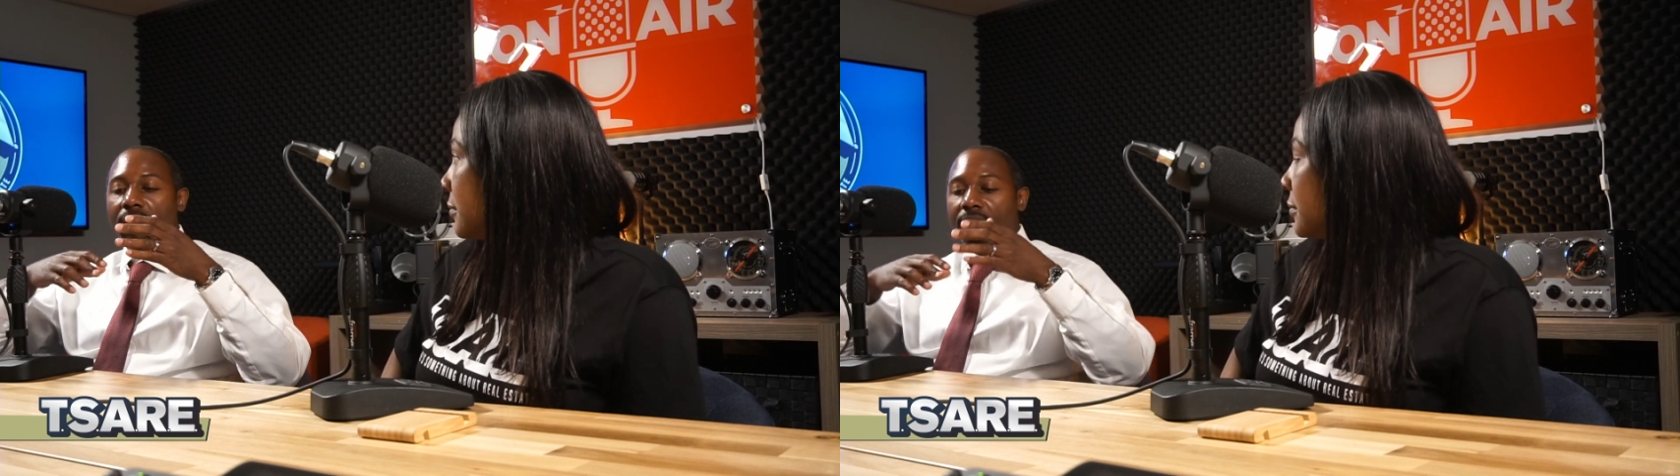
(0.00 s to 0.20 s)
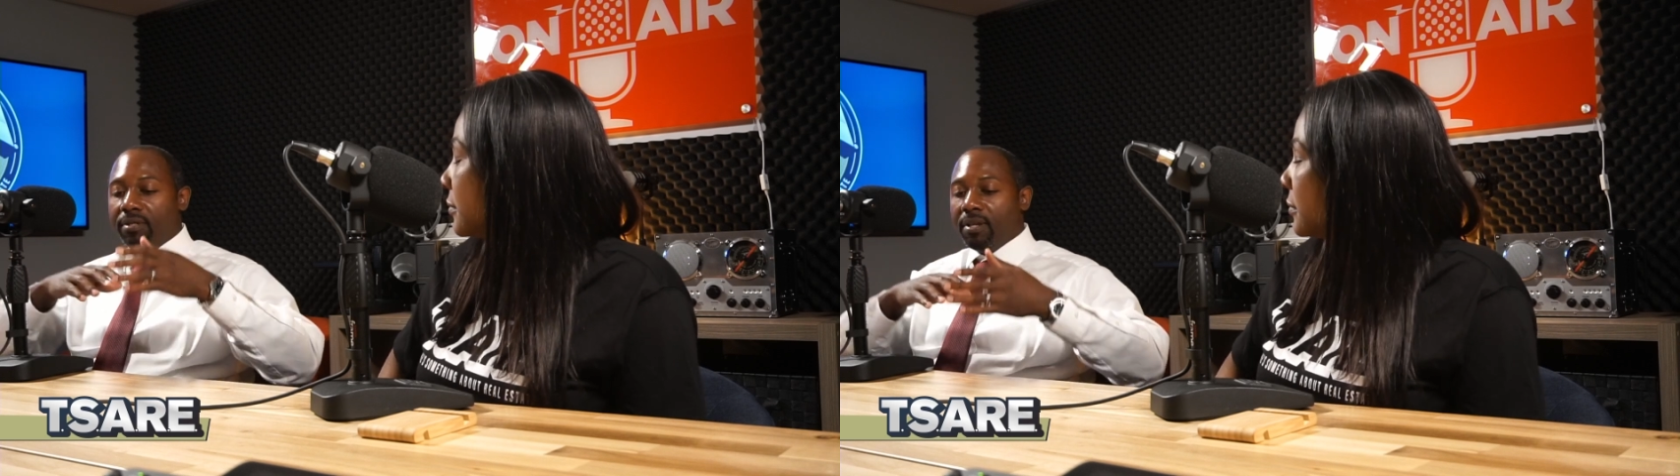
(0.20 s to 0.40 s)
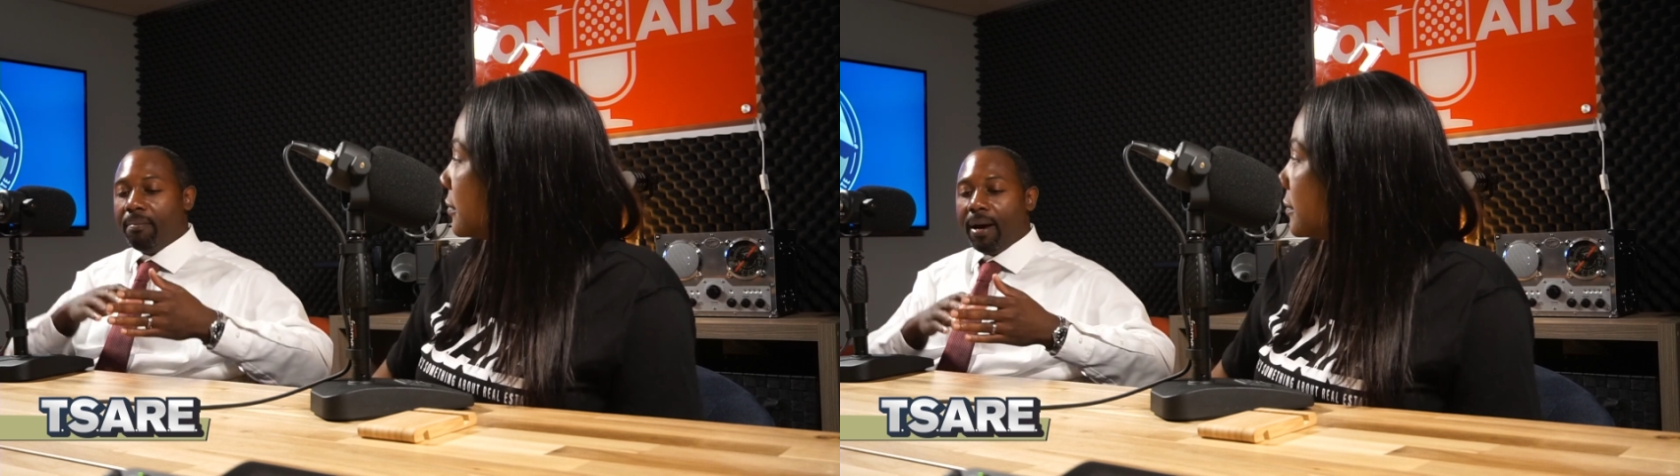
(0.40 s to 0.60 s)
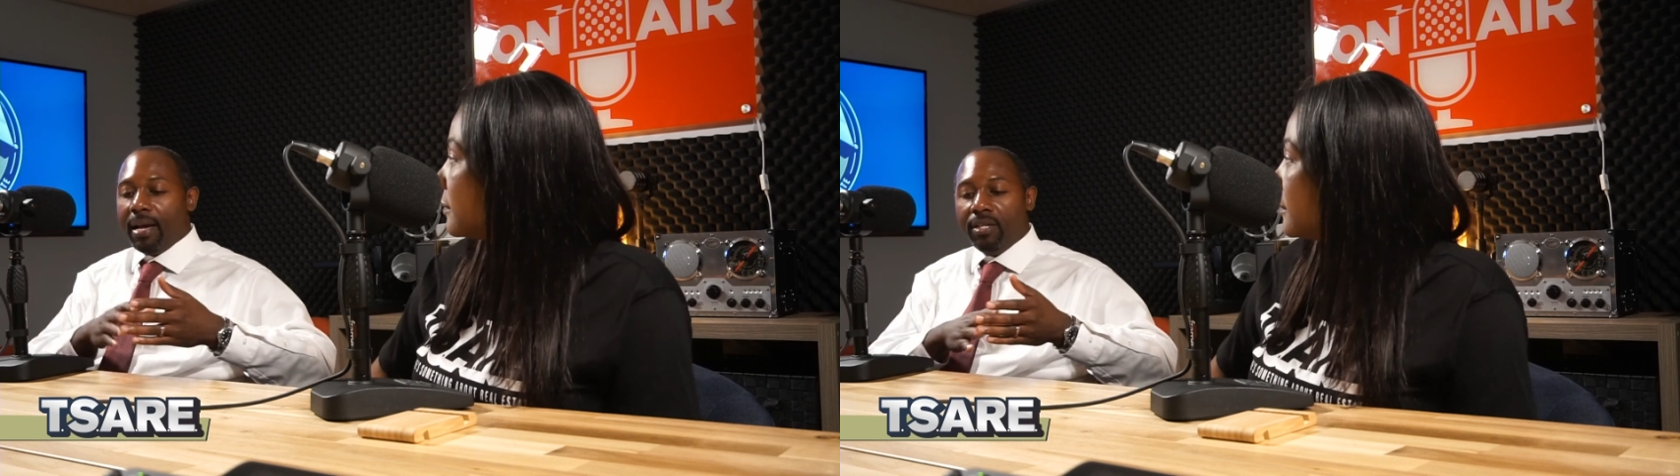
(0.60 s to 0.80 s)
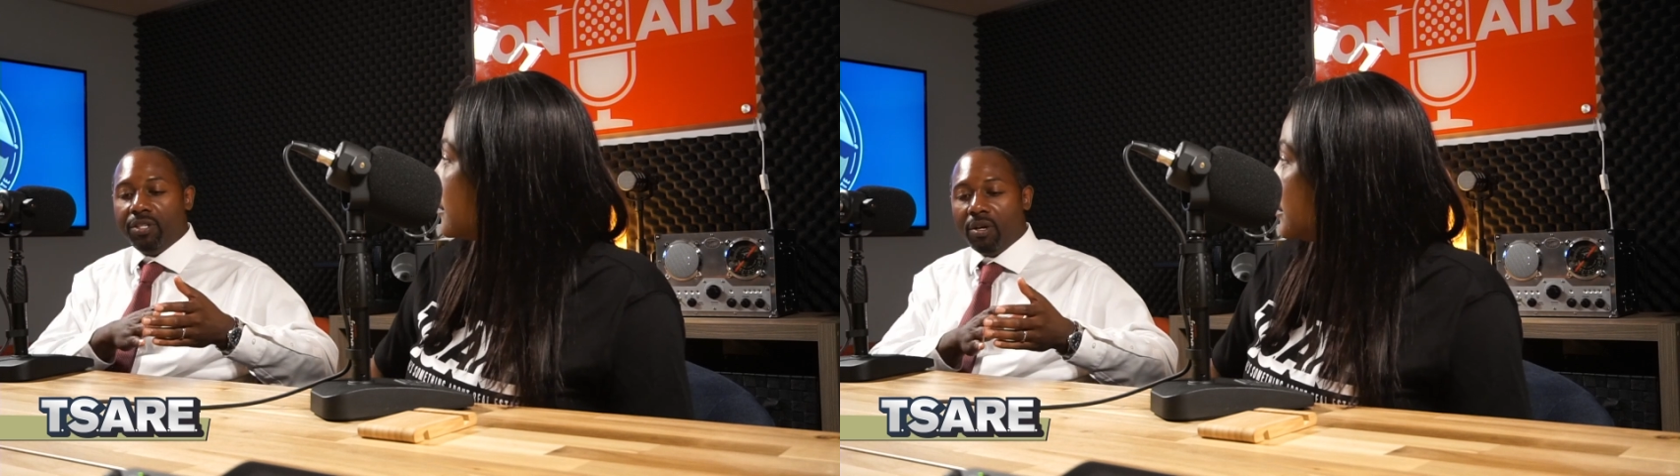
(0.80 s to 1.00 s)
if
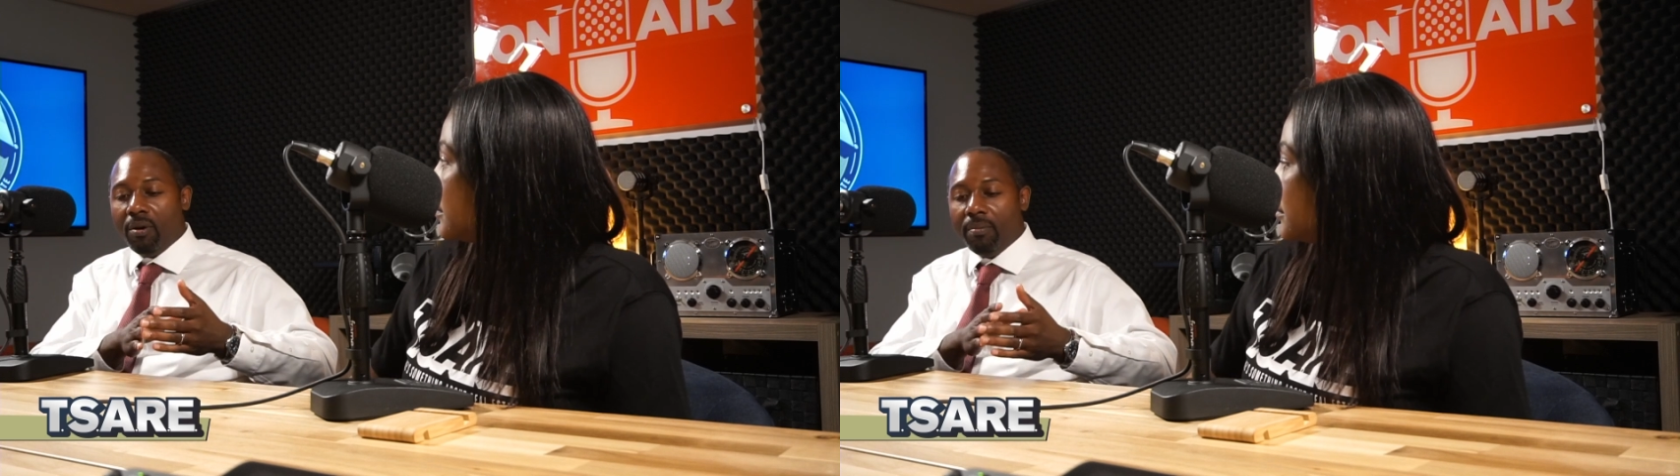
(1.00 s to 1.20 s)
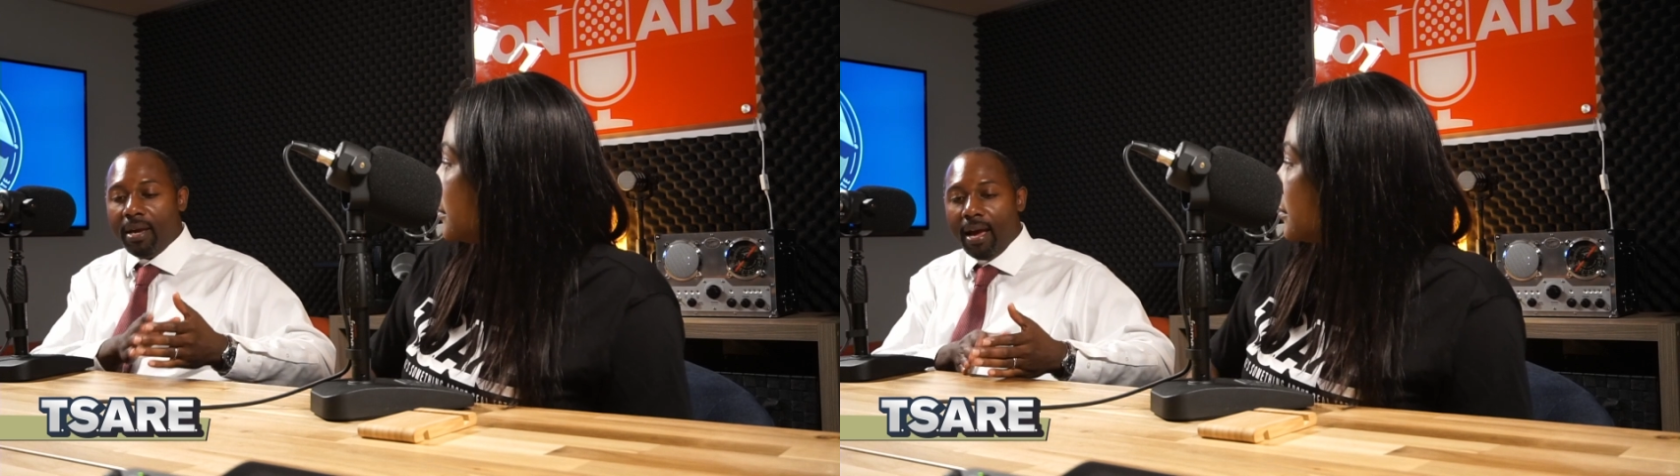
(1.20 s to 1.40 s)
somebody showed me a